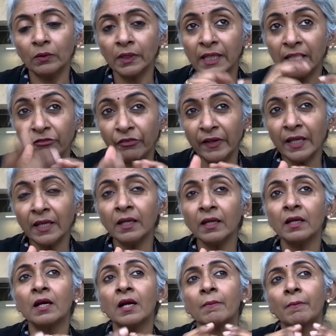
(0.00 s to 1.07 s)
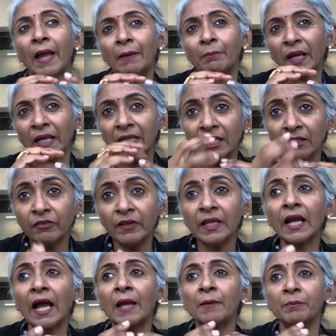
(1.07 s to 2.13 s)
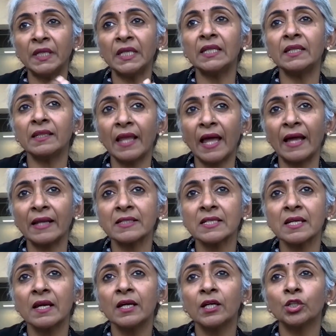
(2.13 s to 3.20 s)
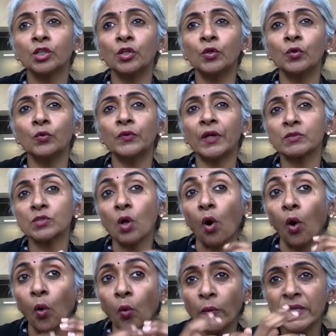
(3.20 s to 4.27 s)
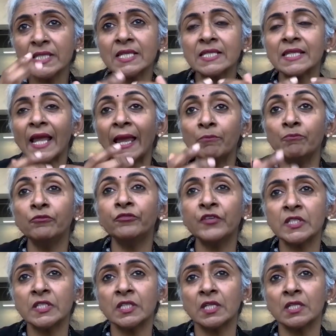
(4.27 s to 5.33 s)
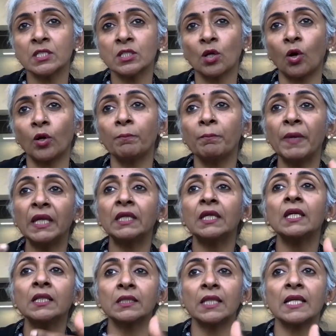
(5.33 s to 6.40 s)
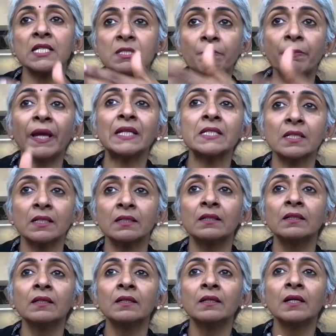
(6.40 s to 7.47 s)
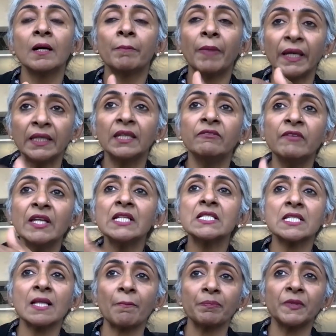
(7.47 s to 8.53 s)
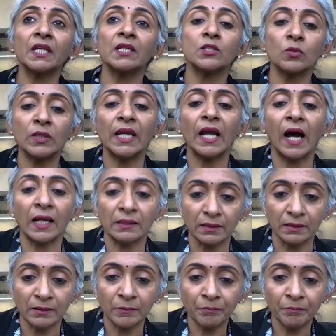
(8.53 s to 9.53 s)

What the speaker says: Giving, and by giving I mean that there's always this emphasis on making things better by giving something to the other,